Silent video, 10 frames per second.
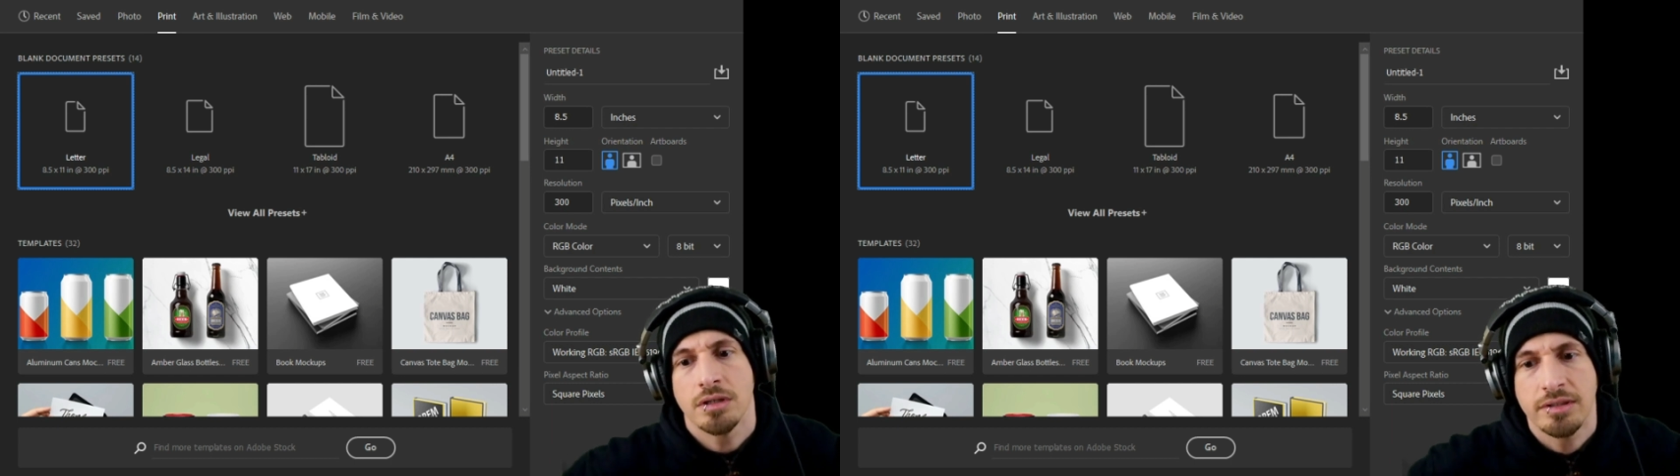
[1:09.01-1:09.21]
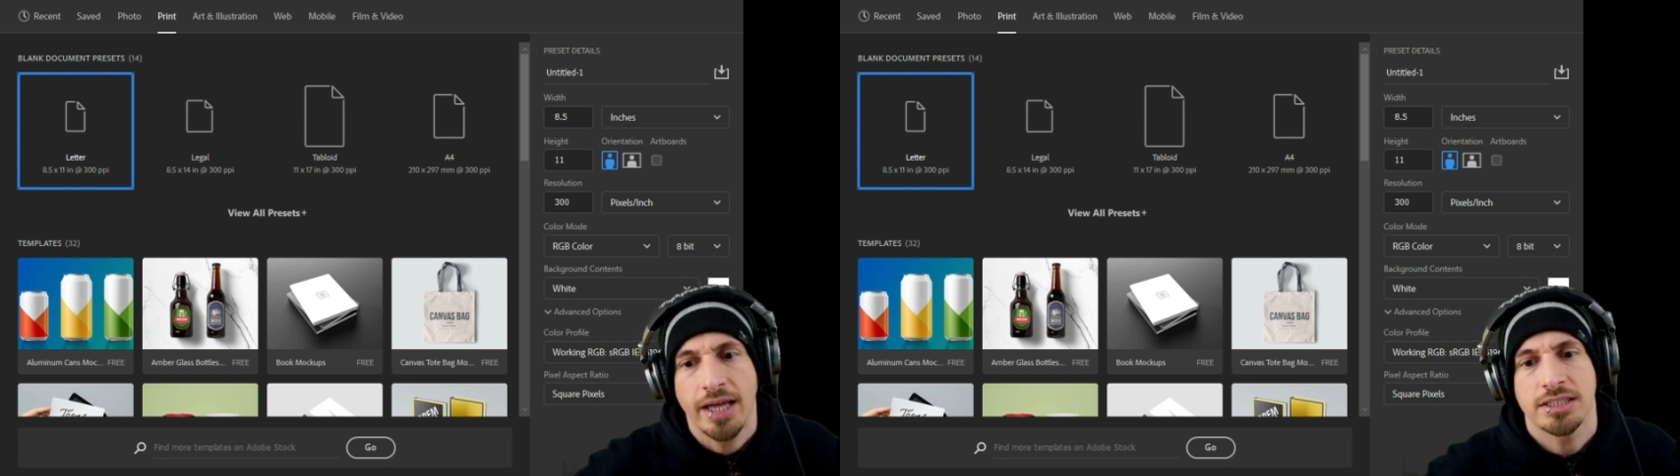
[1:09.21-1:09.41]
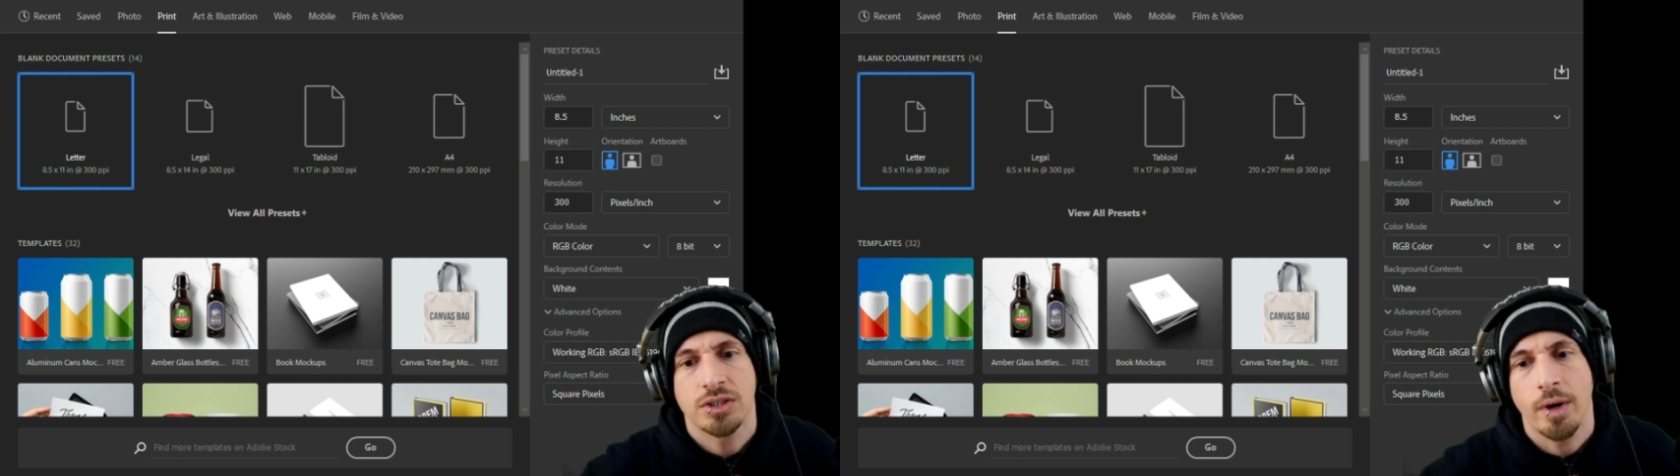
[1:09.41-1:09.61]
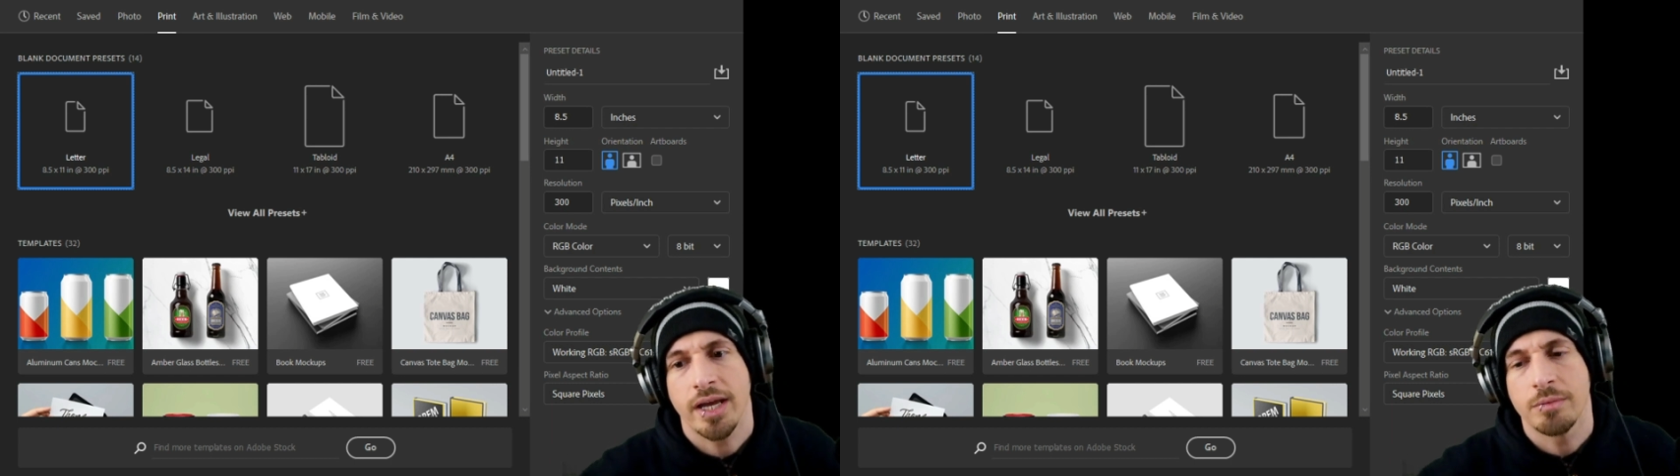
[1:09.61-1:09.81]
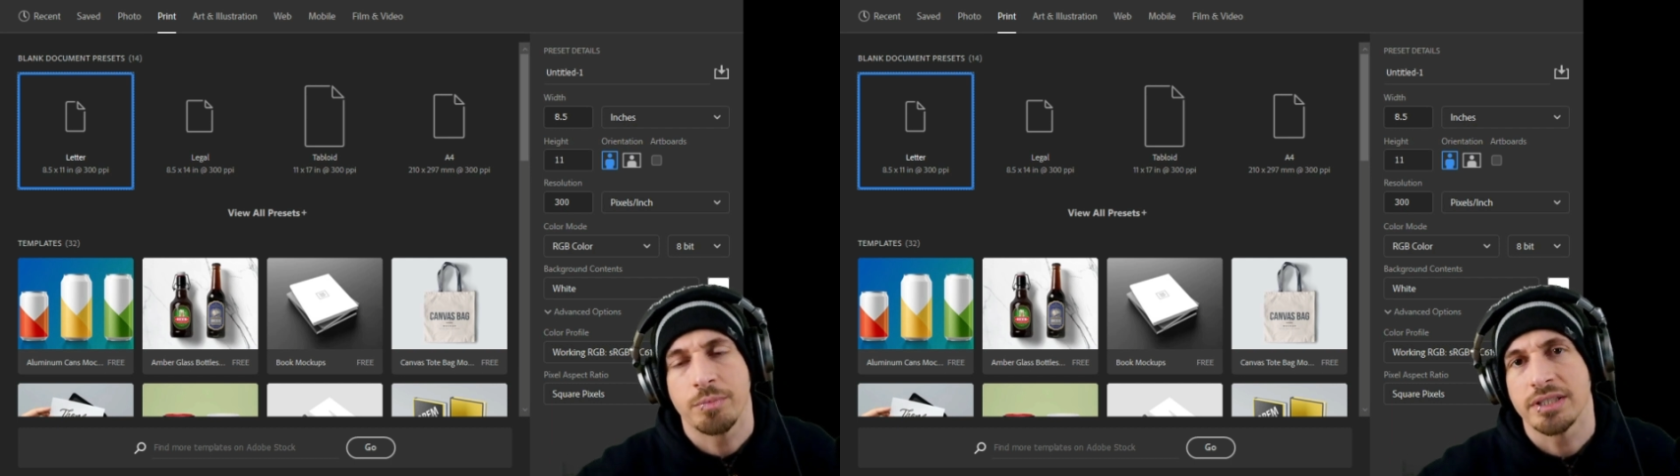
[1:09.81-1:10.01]
that's
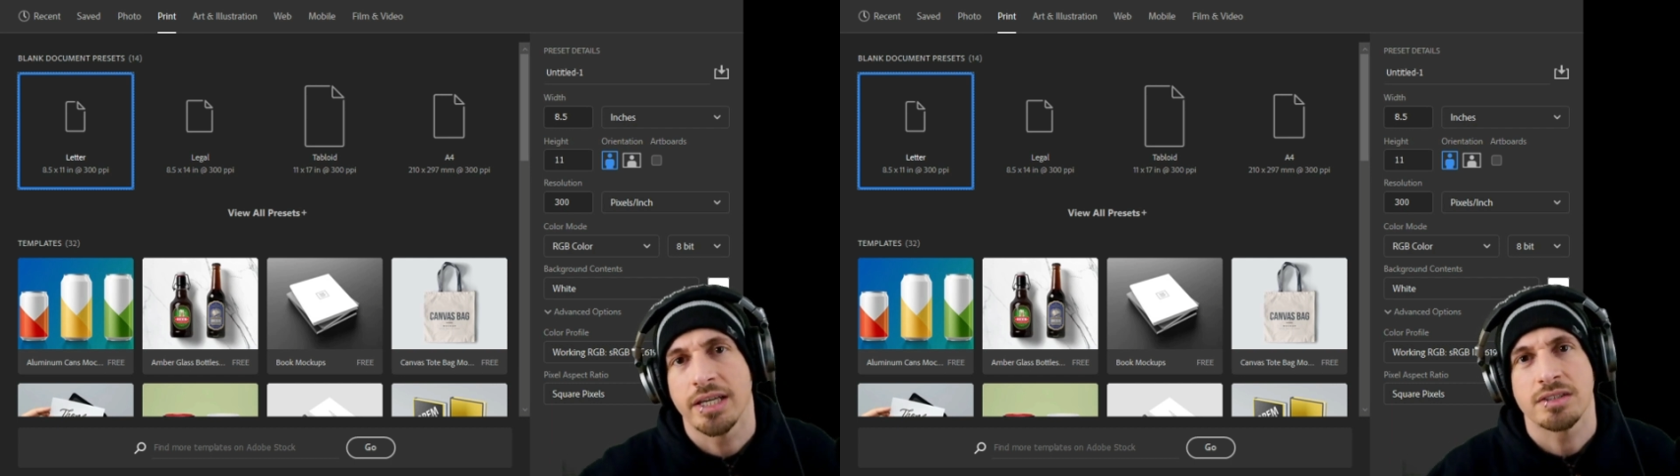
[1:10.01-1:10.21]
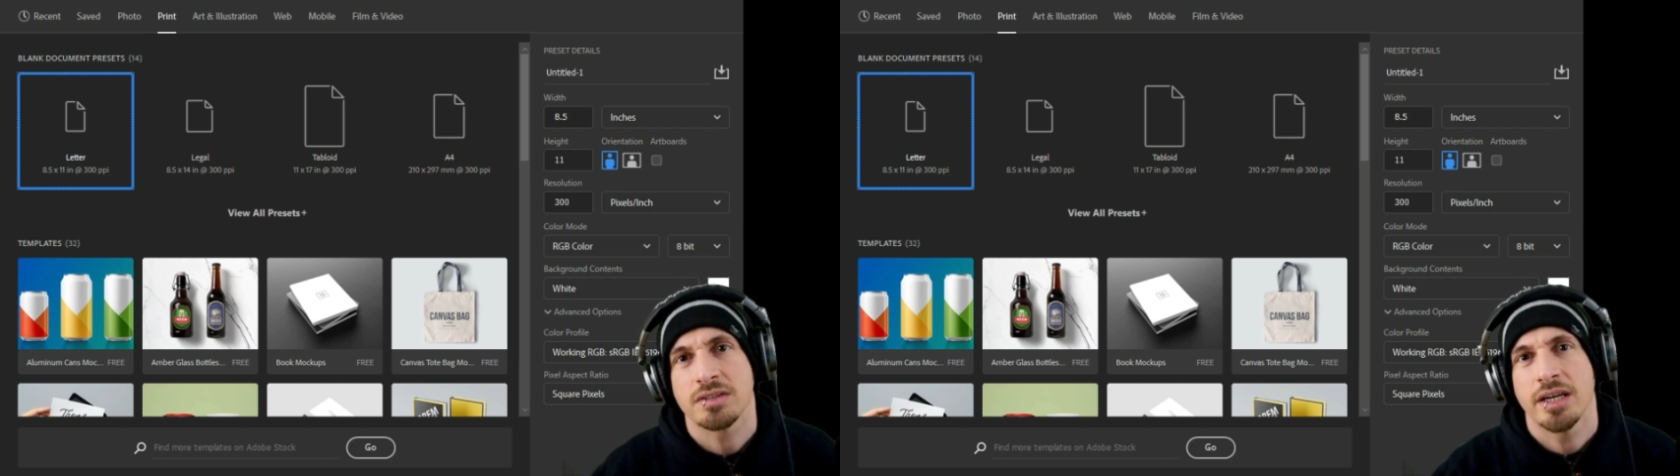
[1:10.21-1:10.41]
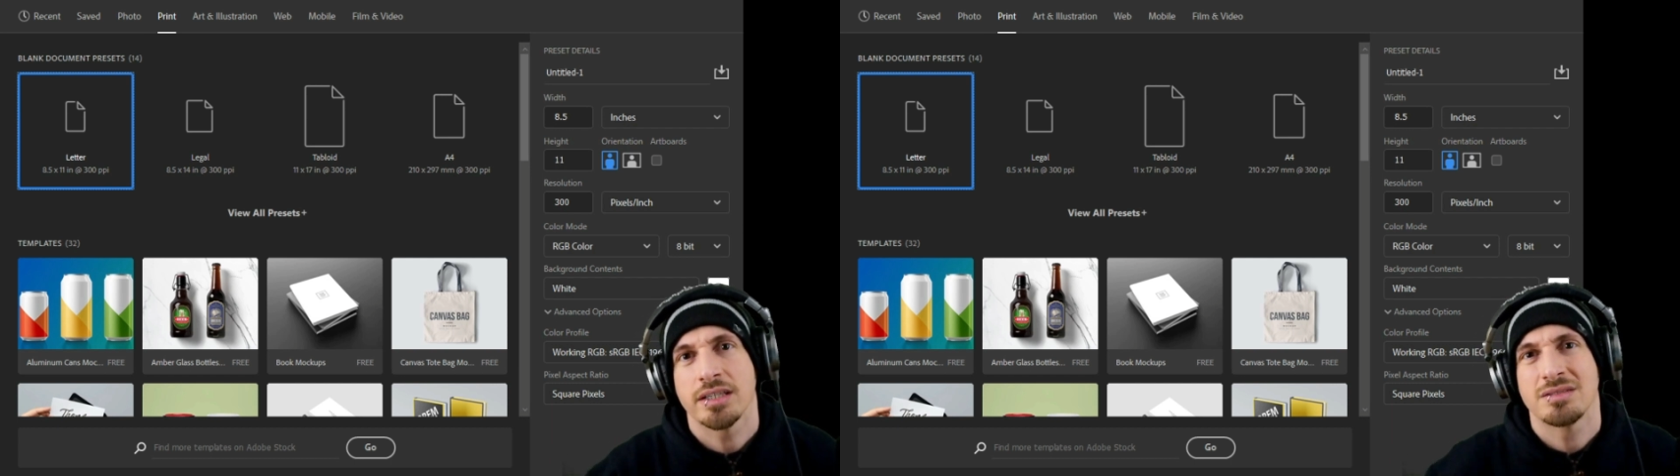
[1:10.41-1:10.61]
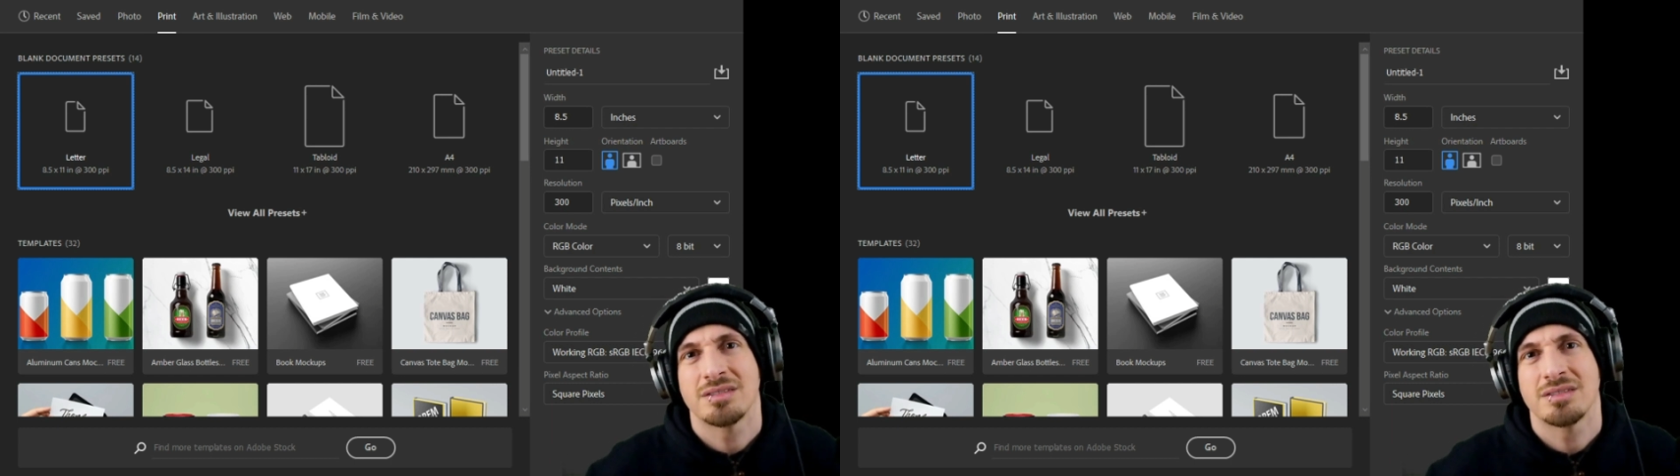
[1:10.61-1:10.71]
great, but that's like